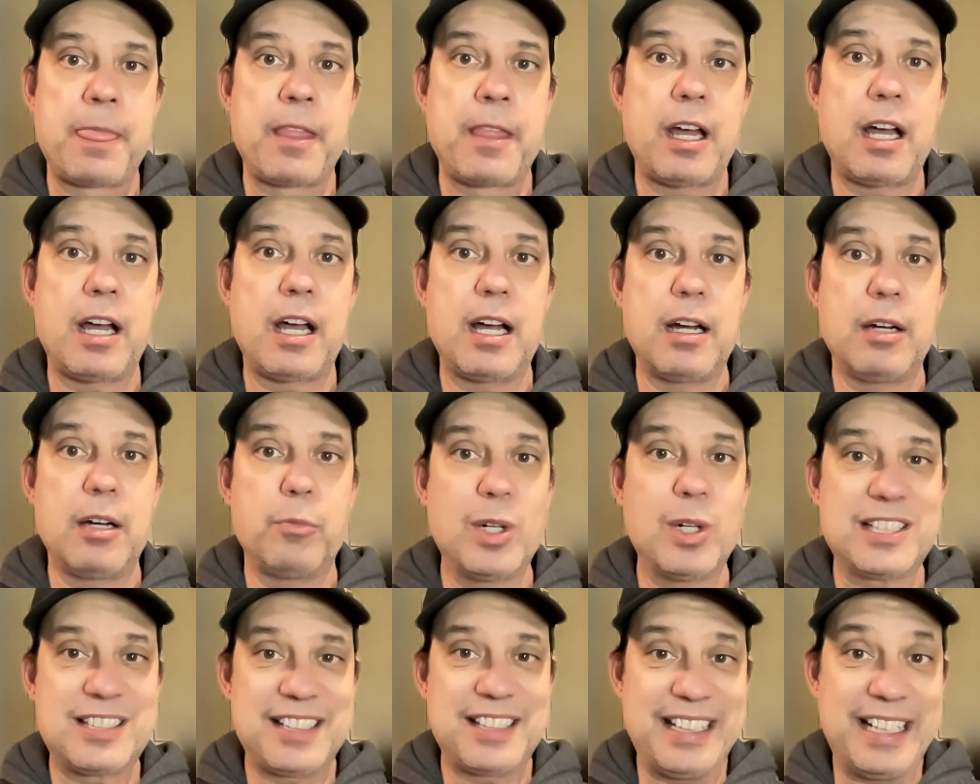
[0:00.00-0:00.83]

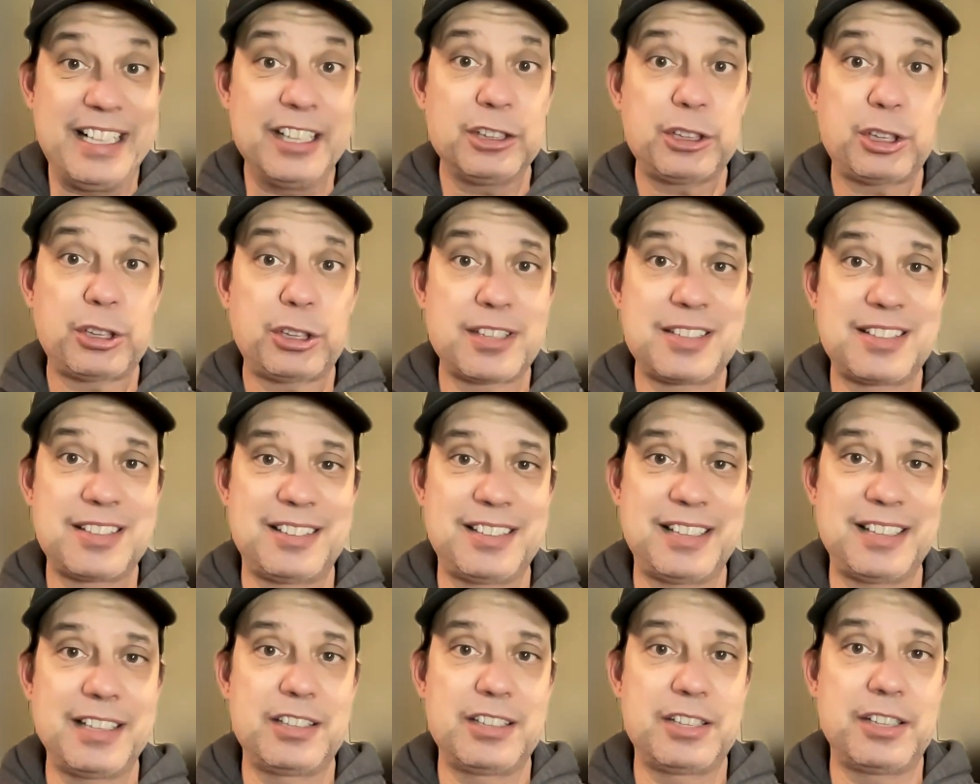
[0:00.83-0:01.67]
What's
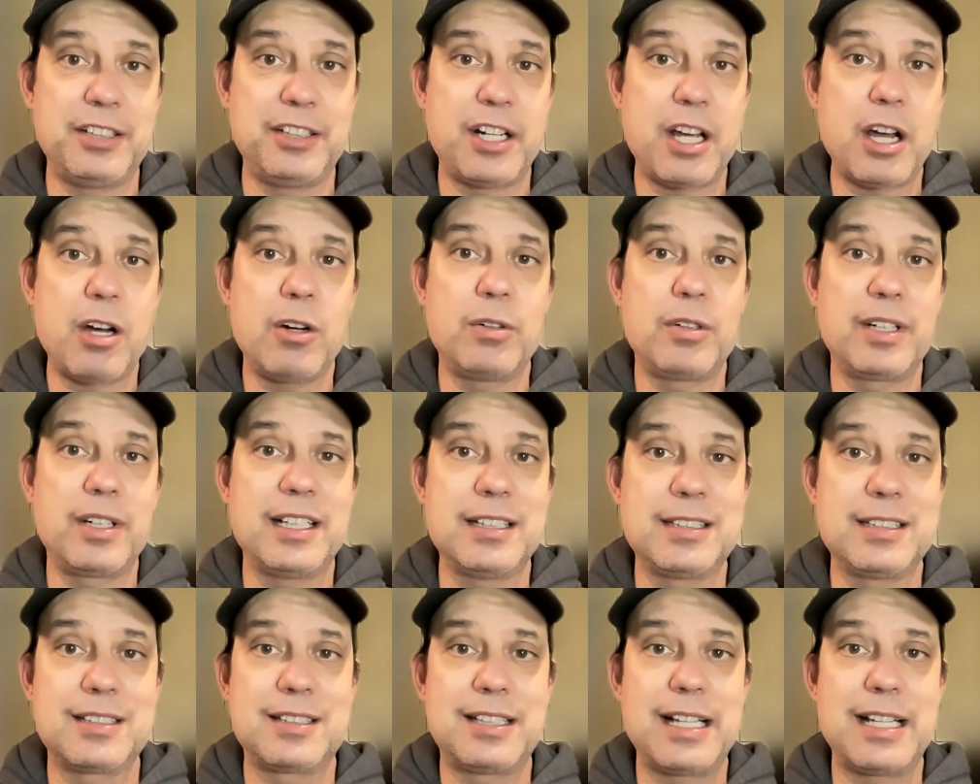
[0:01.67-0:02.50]
interesting to note
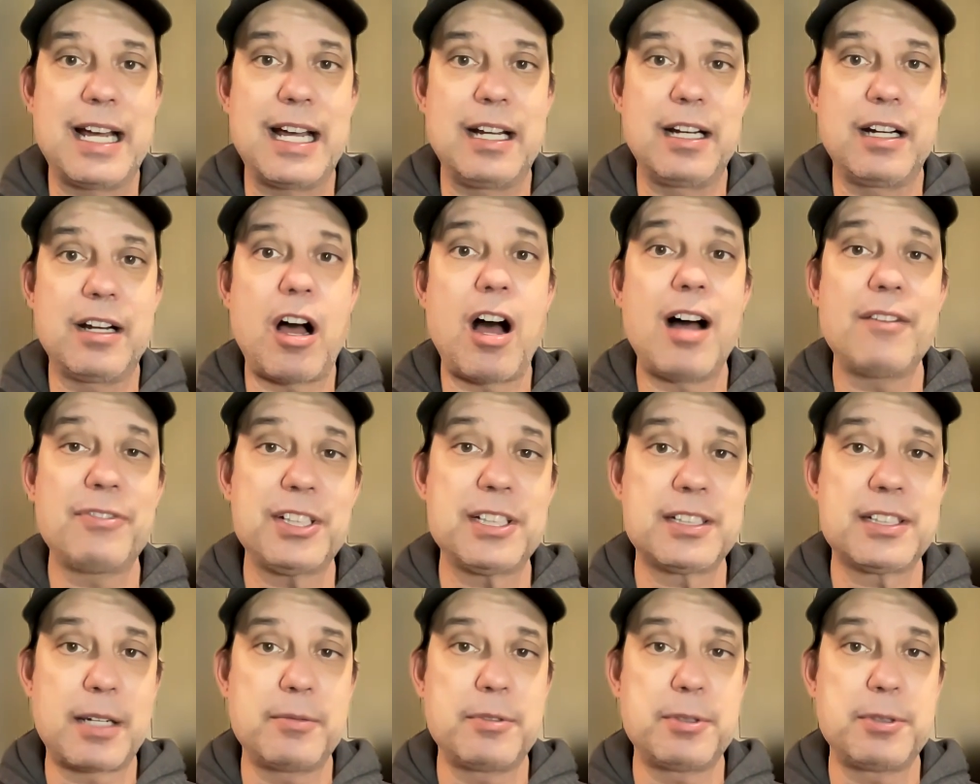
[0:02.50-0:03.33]
is that
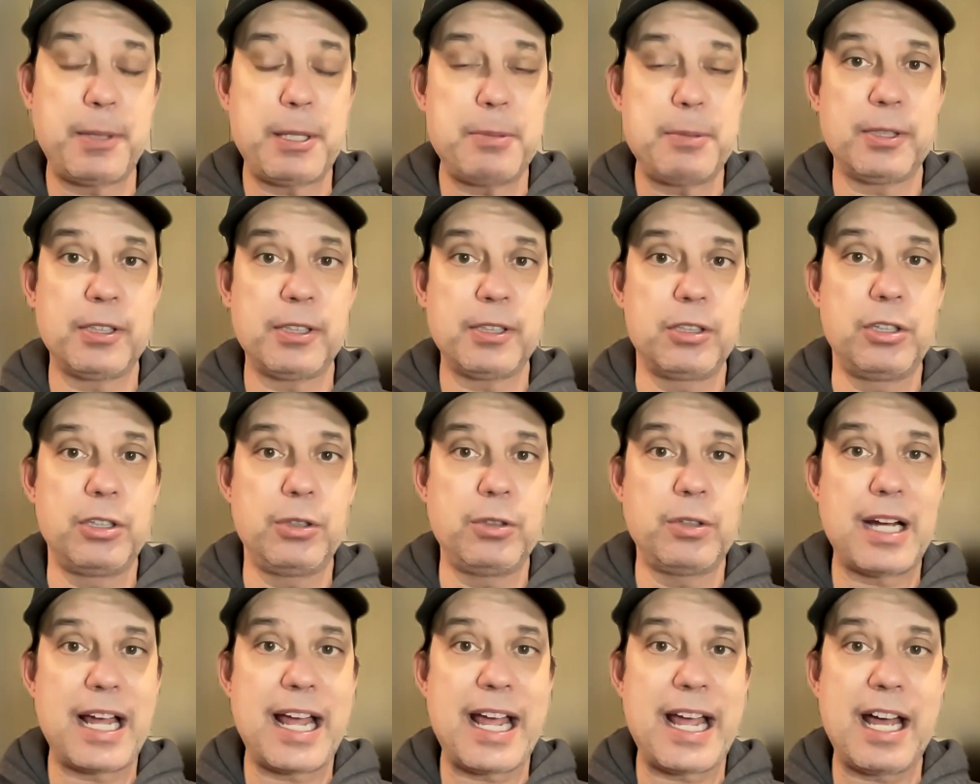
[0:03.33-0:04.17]
oftentimes people
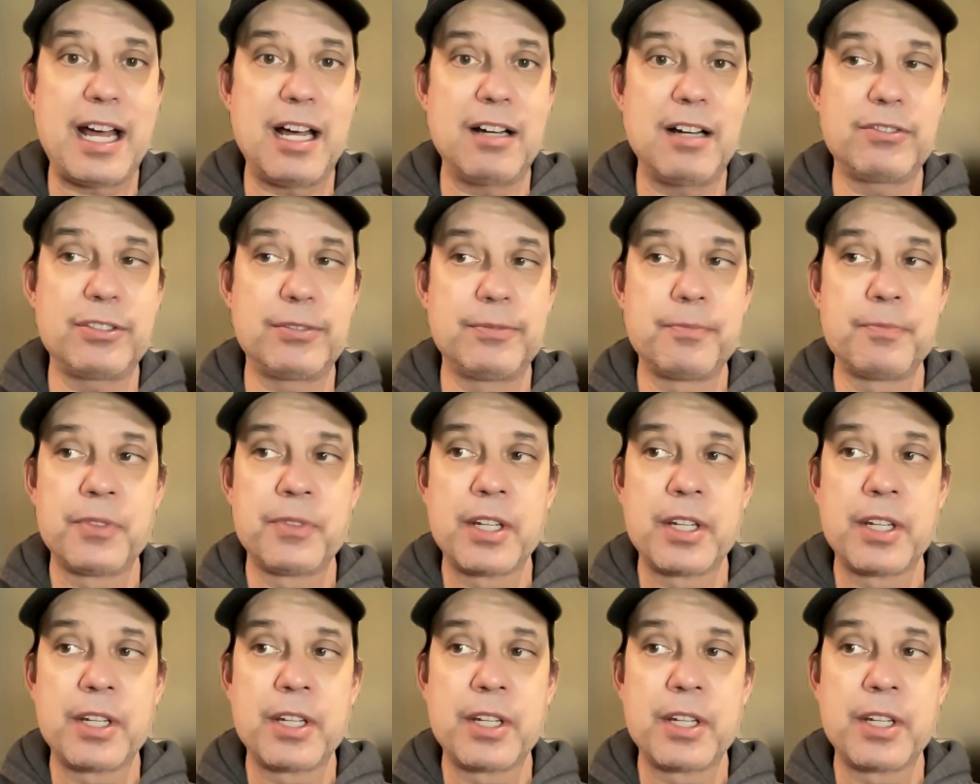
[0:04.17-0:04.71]
who have,